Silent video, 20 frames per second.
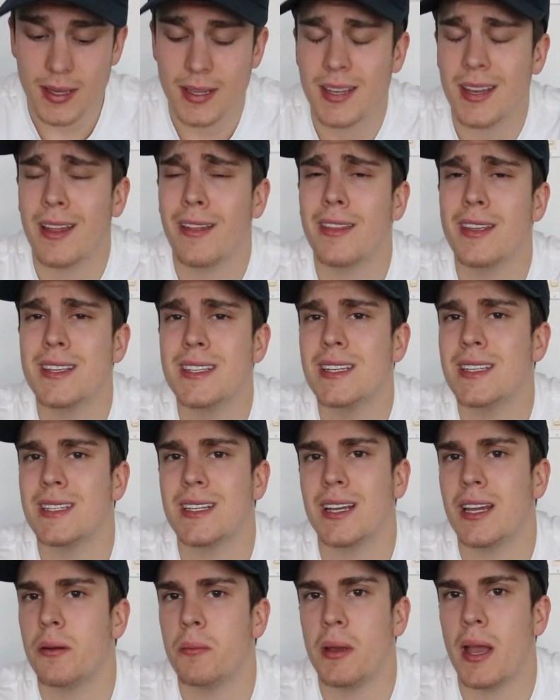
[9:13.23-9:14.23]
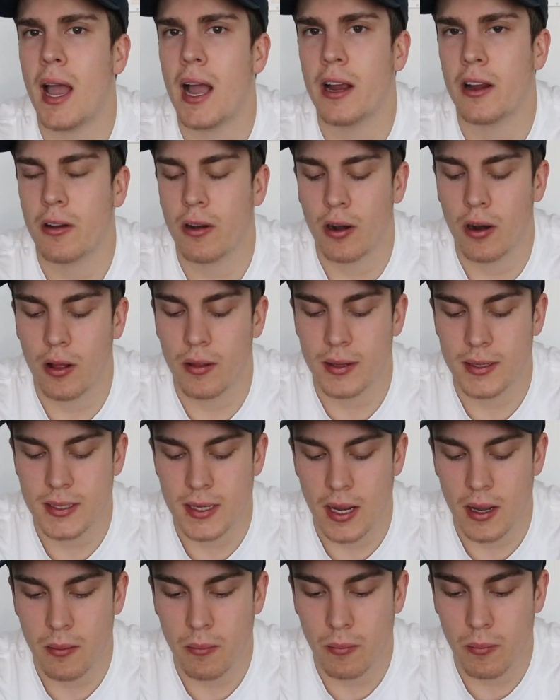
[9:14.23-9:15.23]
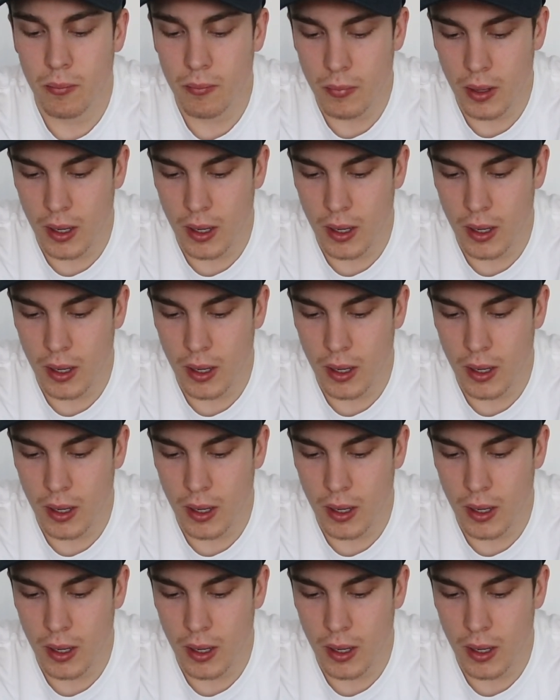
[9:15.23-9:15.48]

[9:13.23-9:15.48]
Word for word: Now this isn't gonna be accurate all the time.